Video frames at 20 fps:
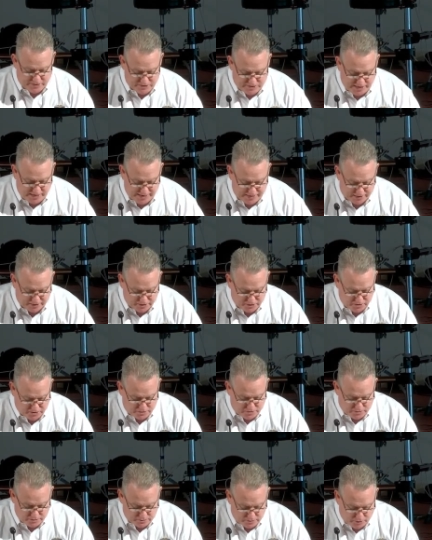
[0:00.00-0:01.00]
says,
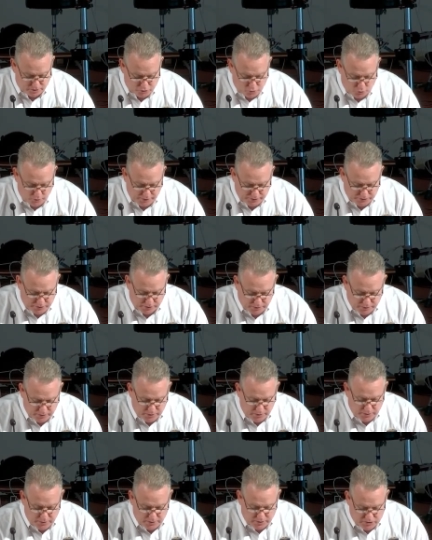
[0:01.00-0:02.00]
according to
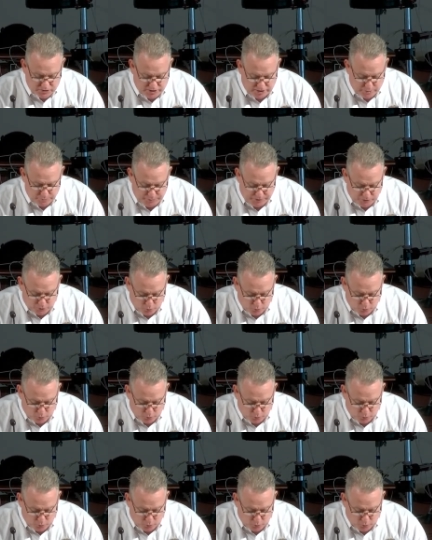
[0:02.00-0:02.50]
2 Peter